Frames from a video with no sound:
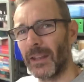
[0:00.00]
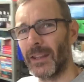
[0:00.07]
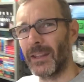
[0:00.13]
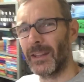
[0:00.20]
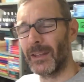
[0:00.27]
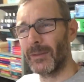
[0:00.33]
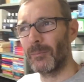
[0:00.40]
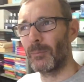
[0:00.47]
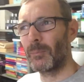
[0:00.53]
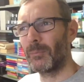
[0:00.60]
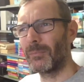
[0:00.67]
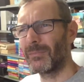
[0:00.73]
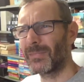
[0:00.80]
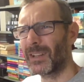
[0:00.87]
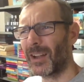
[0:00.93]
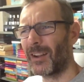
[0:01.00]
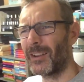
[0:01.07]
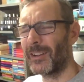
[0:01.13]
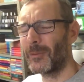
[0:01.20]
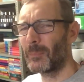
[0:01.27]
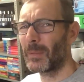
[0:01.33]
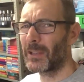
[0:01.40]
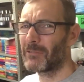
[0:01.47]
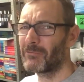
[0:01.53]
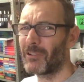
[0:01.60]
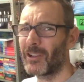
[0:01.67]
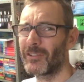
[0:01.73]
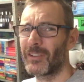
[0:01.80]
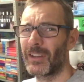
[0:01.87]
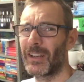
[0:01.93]
he kind of
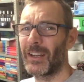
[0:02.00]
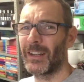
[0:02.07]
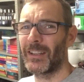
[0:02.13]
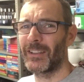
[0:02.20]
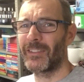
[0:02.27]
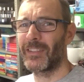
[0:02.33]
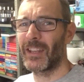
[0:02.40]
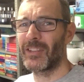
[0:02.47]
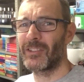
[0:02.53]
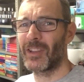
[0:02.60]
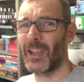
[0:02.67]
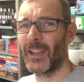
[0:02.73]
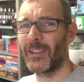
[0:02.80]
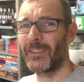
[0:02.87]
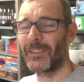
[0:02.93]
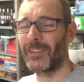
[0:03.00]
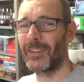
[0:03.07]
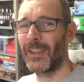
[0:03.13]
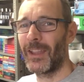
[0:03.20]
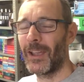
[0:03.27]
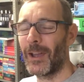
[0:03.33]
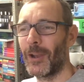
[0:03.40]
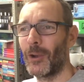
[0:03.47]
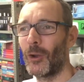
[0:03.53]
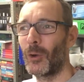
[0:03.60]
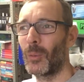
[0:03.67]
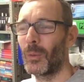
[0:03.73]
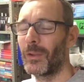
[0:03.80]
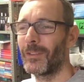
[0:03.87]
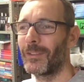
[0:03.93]
begrudgingly said yes,
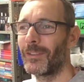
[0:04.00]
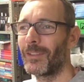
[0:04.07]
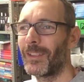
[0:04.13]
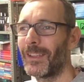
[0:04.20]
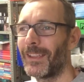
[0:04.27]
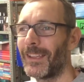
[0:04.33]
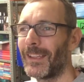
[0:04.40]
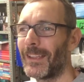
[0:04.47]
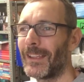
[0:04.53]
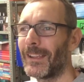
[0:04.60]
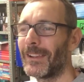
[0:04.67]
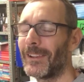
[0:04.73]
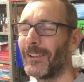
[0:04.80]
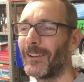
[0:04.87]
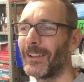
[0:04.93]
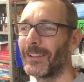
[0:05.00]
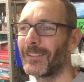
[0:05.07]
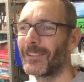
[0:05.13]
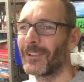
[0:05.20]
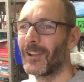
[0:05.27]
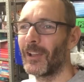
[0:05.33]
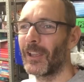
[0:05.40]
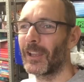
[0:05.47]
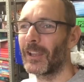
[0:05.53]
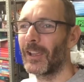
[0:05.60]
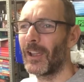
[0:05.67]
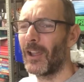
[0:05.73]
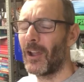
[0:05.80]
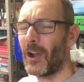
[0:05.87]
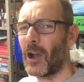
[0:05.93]
along with lines like,
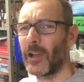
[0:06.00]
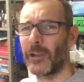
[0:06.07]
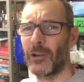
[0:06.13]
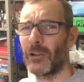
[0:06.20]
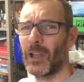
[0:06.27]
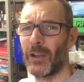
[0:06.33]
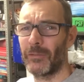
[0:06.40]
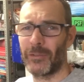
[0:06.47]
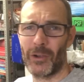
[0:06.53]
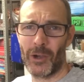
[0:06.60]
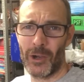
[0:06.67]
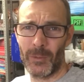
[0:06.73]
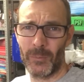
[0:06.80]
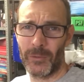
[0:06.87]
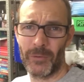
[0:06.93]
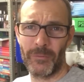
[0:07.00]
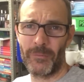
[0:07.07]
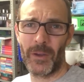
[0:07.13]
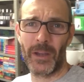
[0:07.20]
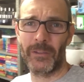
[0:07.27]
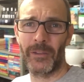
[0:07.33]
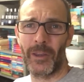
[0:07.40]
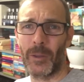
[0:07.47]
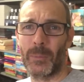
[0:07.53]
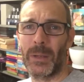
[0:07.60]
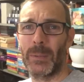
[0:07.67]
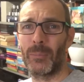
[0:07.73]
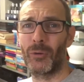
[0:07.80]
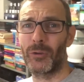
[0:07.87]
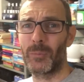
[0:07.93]
I don't have time to fix other
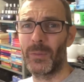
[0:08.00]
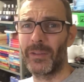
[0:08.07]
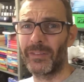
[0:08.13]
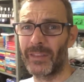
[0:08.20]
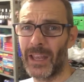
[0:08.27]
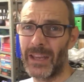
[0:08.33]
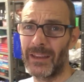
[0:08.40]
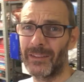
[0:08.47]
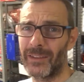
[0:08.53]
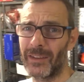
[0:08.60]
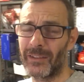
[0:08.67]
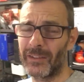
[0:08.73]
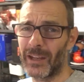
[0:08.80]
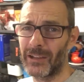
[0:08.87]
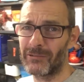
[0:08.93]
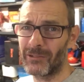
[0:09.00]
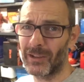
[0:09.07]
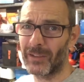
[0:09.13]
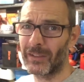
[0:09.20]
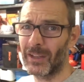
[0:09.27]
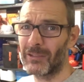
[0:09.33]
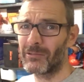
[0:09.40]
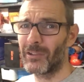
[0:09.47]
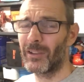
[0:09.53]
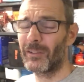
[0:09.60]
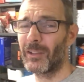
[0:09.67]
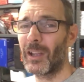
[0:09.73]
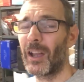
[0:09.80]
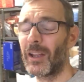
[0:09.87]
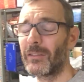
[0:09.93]
people's mistakes, etc, etc.
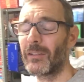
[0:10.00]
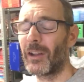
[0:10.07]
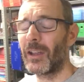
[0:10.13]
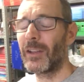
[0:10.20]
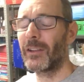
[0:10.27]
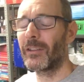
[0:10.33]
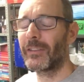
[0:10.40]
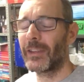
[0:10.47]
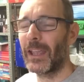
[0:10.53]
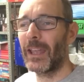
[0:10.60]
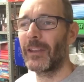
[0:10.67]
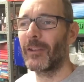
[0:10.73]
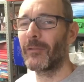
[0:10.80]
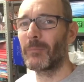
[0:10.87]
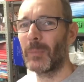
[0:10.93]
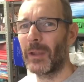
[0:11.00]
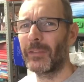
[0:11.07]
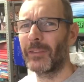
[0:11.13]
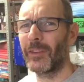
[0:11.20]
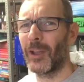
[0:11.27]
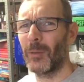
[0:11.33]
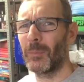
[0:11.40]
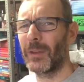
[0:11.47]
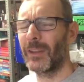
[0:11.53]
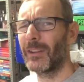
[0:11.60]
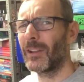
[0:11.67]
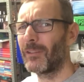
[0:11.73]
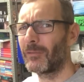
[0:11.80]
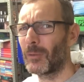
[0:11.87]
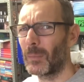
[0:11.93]
It's like, I understand I've messed up, but you
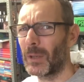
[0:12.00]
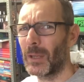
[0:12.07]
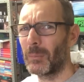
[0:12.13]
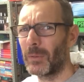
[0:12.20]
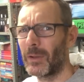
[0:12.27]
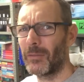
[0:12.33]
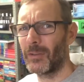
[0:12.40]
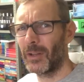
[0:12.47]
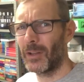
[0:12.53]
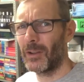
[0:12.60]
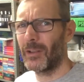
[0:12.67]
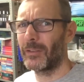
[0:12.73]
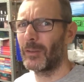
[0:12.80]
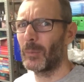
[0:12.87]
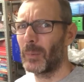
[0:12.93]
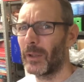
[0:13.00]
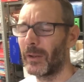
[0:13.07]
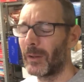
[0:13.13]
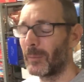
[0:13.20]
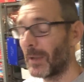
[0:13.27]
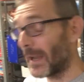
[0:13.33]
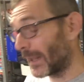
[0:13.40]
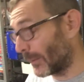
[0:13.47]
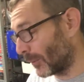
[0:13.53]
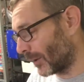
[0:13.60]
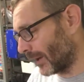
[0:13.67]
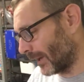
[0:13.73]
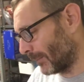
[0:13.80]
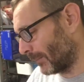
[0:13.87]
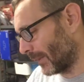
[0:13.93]
don't have to be a bit of an arse about it.
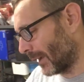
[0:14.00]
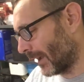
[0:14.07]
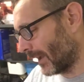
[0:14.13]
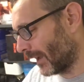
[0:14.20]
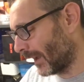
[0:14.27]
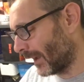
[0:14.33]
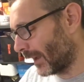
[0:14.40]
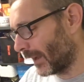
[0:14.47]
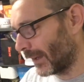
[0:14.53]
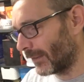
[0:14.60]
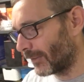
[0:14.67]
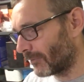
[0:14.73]
Anyway, he's